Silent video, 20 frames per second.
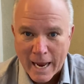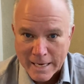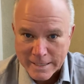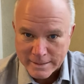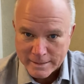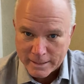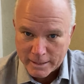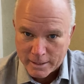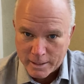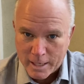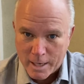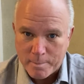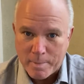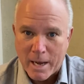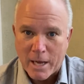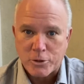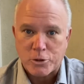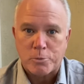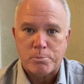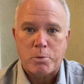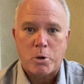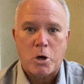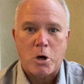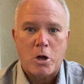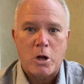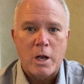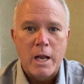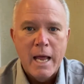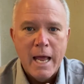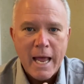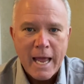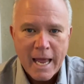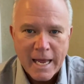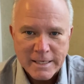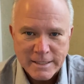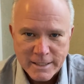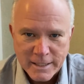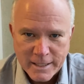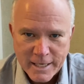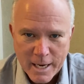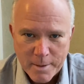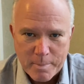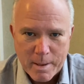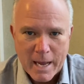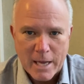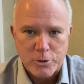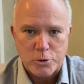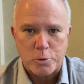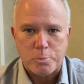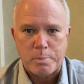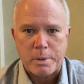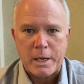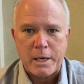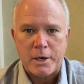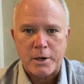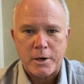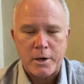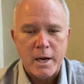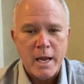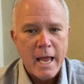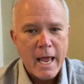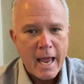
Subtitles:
as did the Apostle Paul, as did the Apostle Peter,